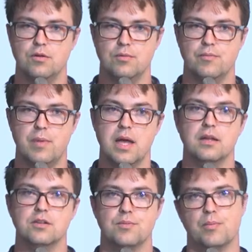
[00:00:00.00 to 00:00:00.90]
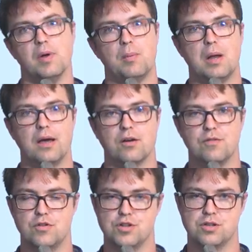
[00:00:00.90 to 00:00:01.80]
you may need to apply a
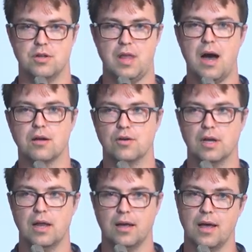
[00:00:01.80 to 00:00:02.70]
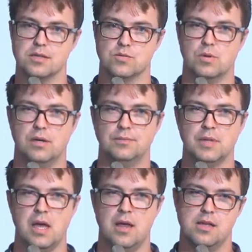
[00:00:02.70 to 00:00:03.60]
conversion on the outgoing leg as well.
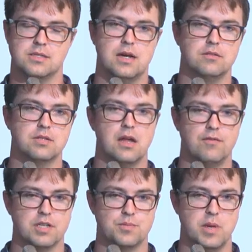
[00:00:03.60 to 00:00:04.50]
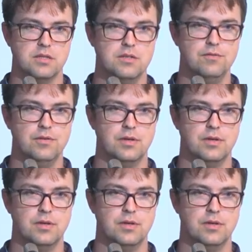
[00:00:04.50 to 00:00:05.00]
That sounds kind of expensive.